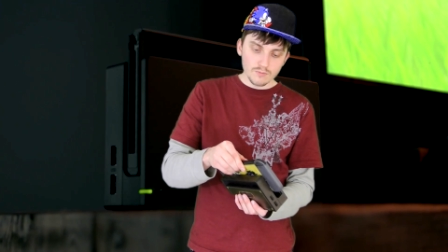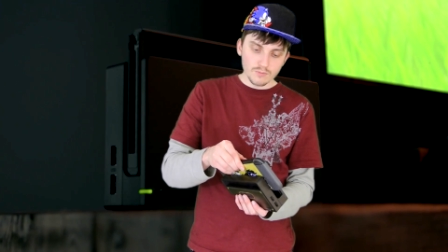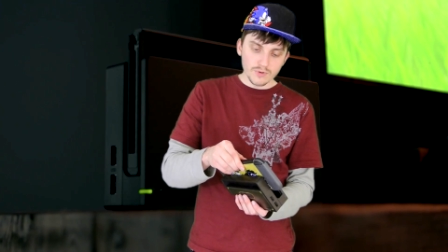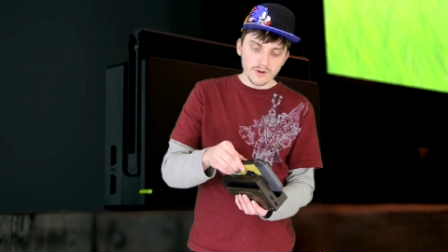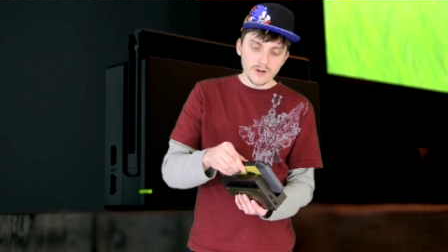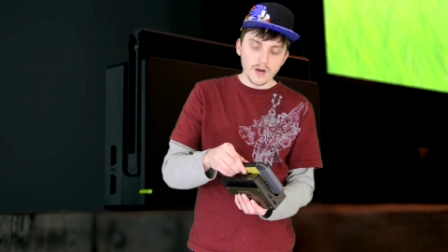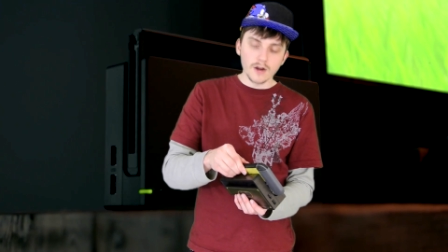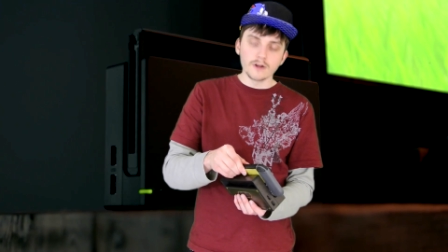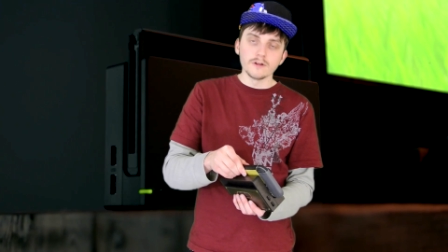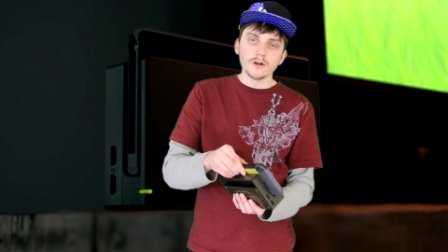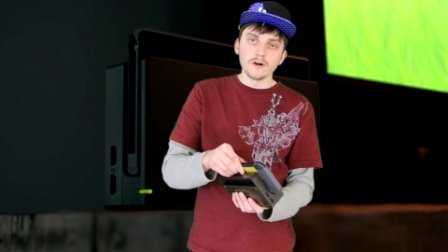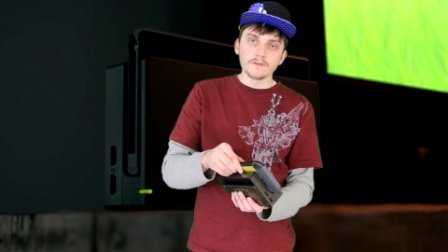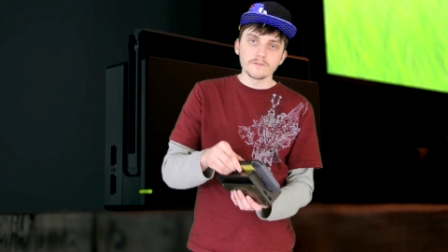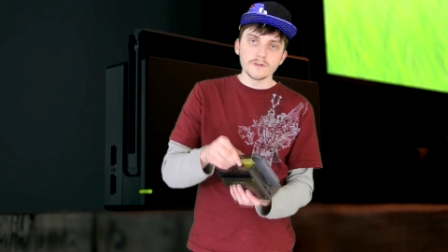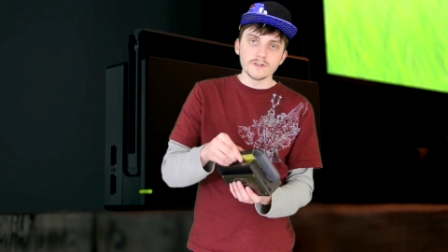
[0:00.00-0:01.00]
but not
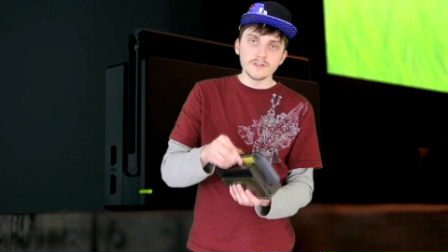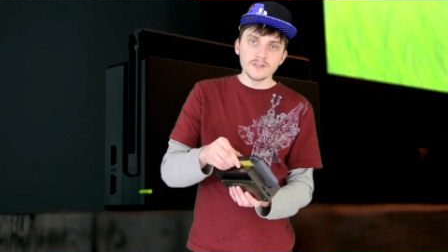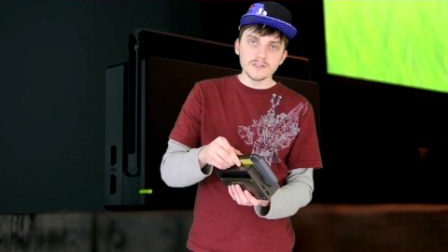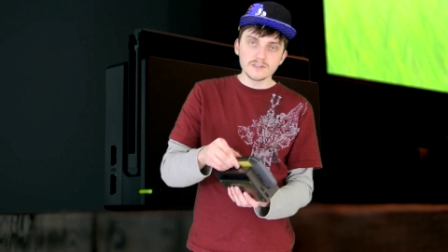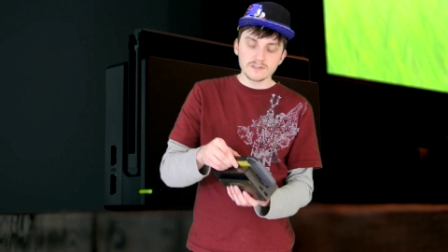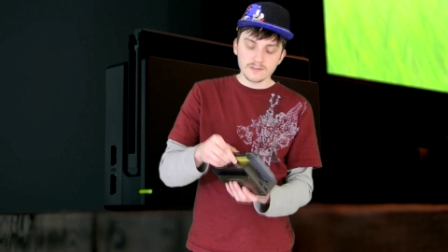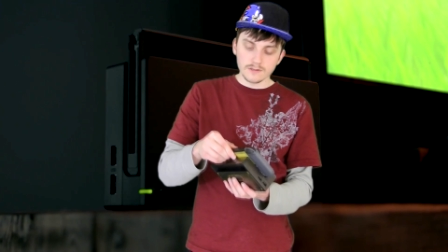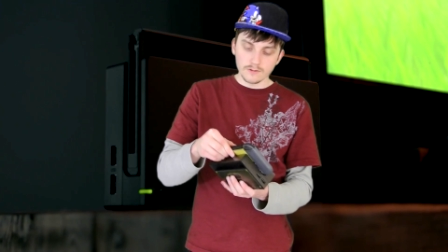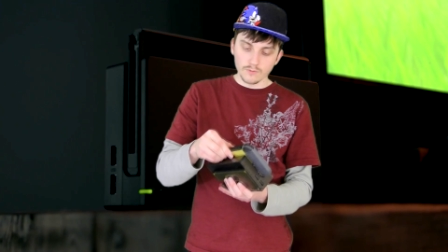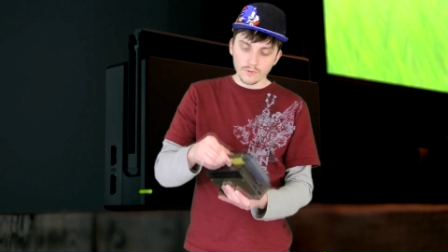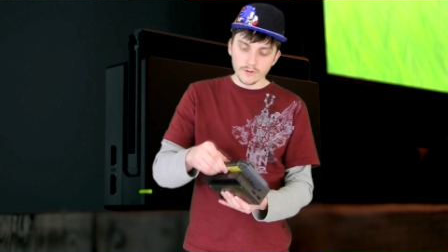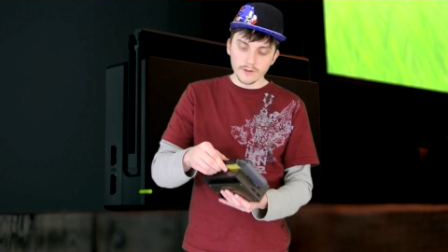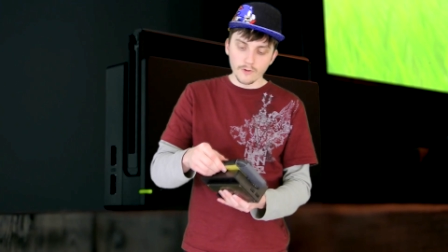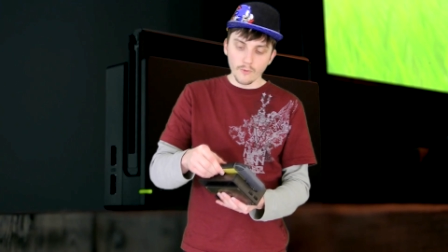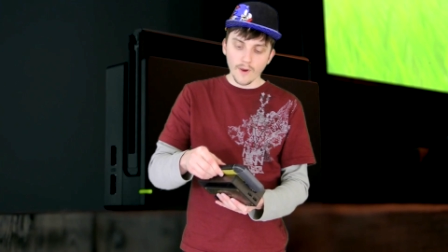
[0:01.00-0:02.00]
enough. It needs to
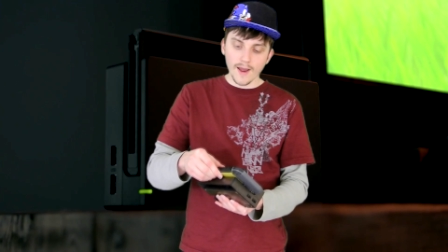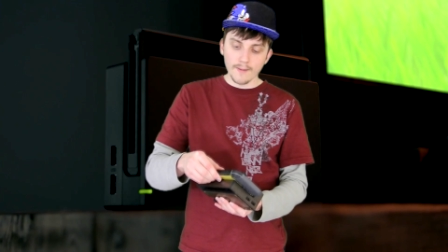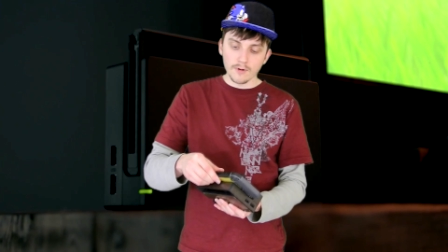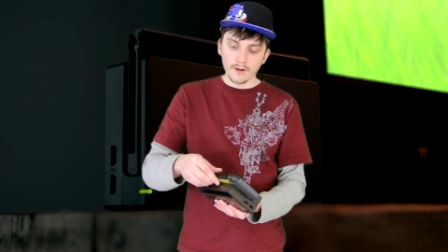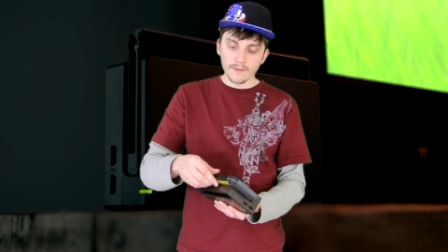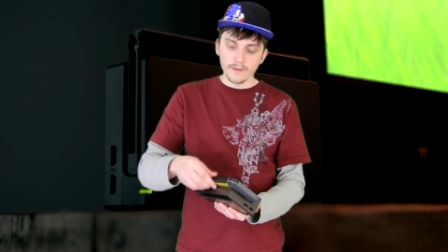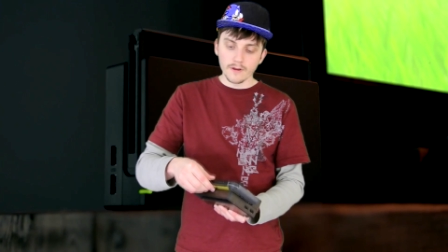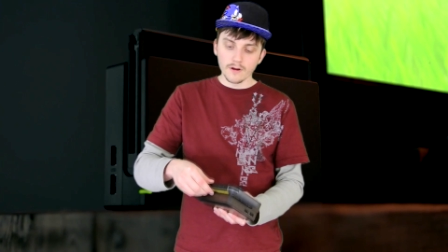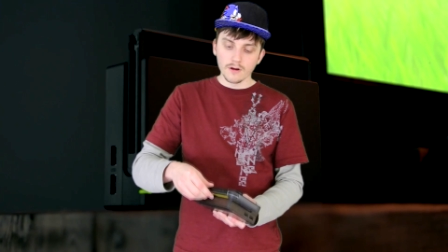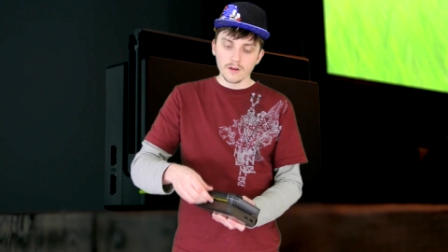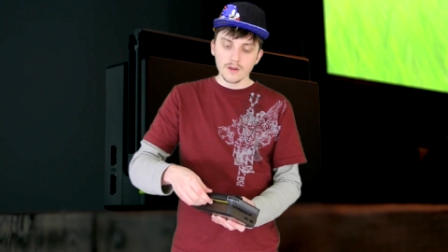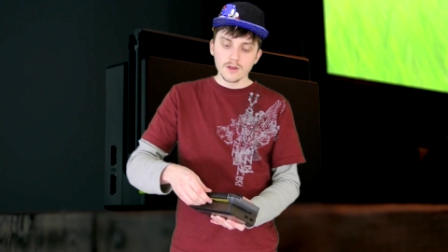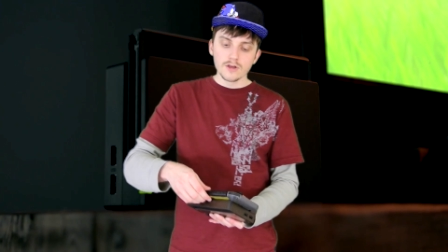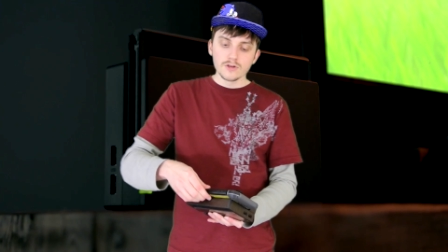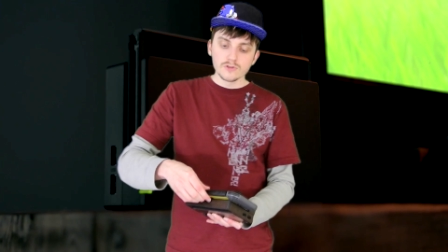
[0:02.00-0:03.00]
really grab on there
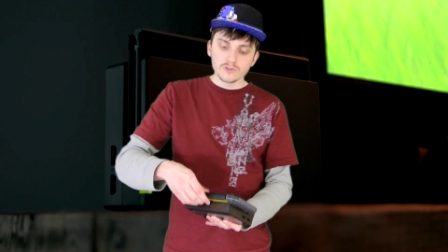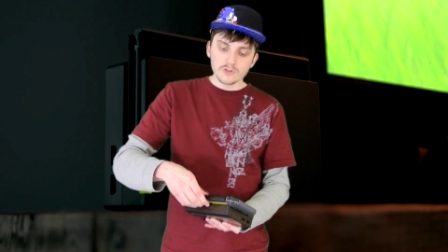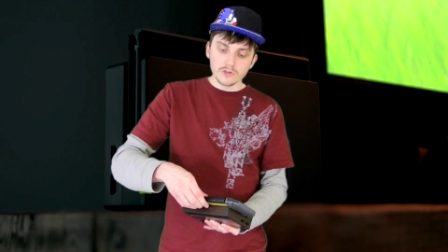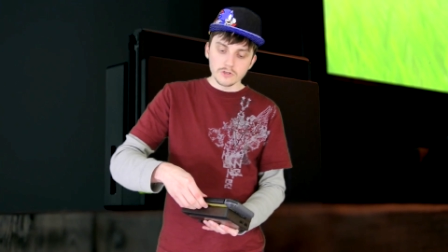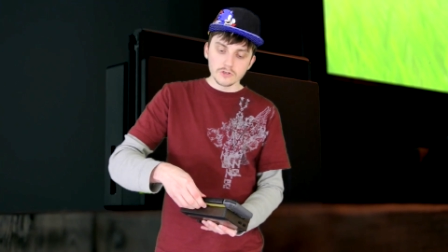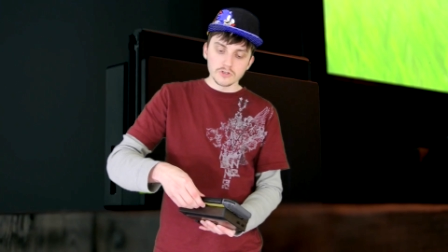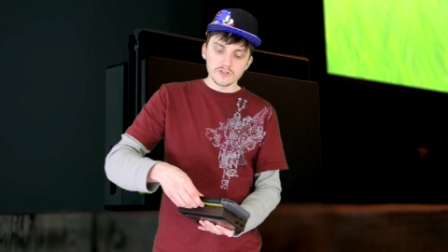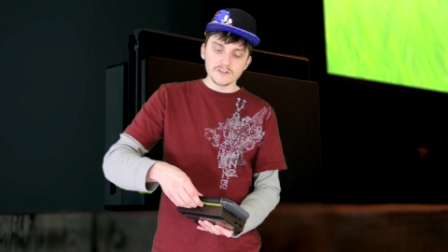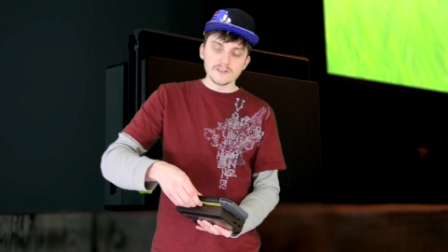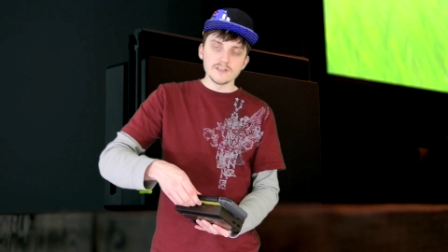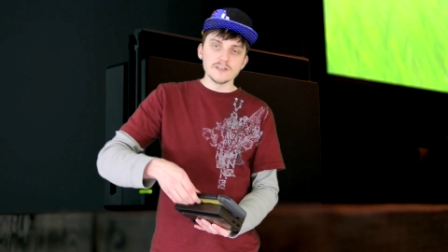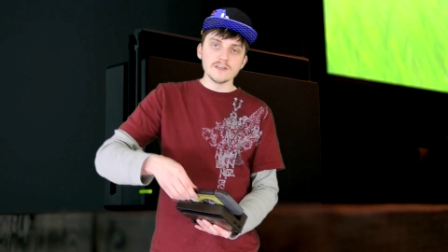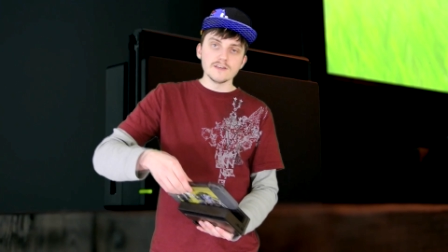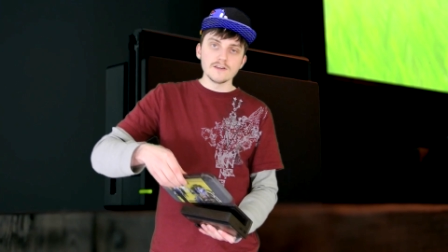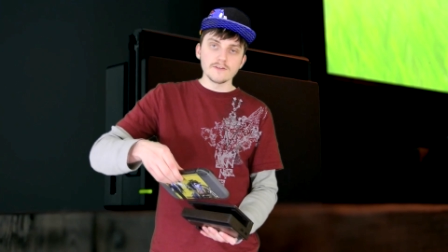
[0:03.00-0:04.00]
so you can just,
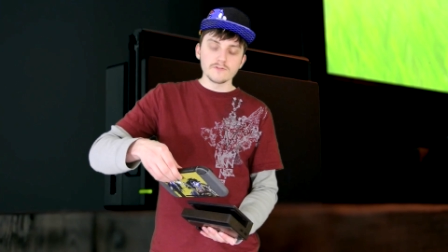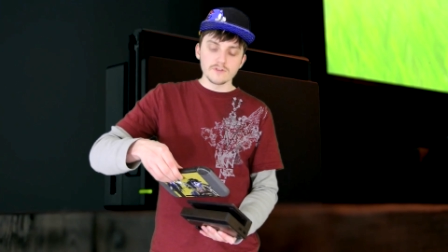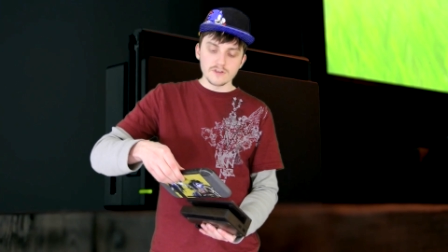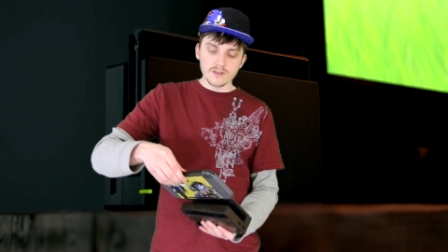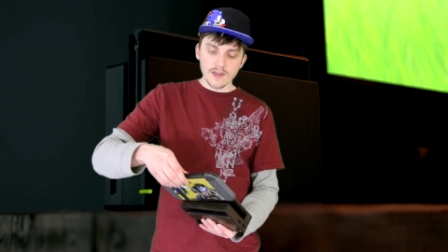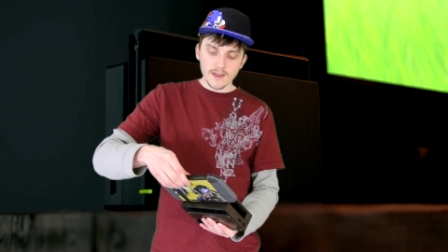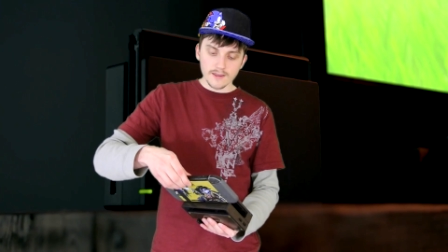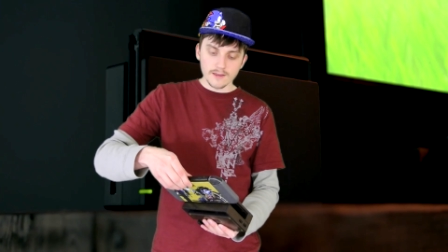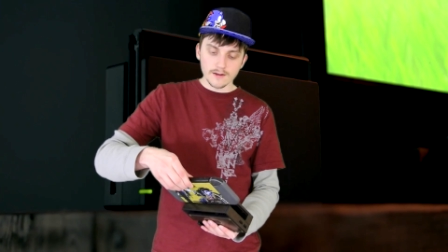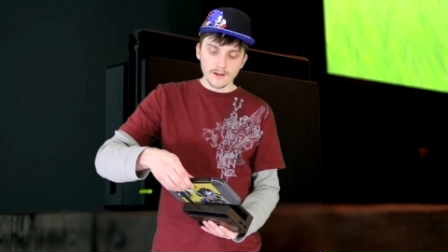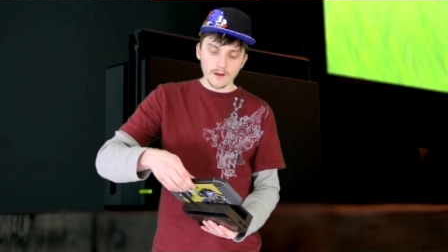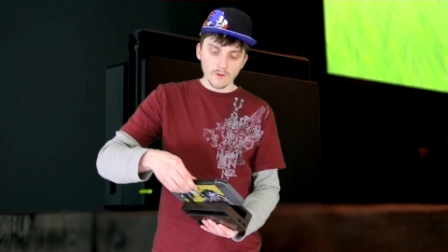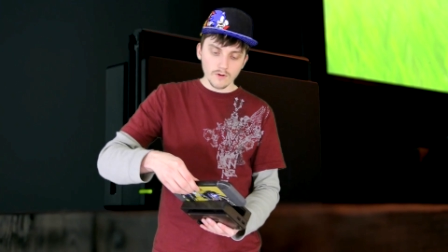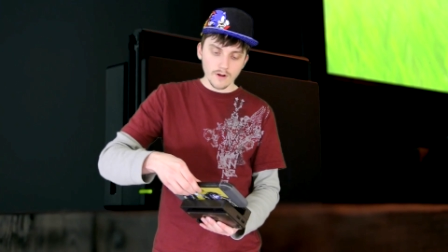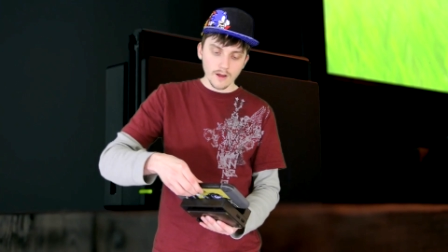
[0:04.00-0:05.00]
you have to yank it out.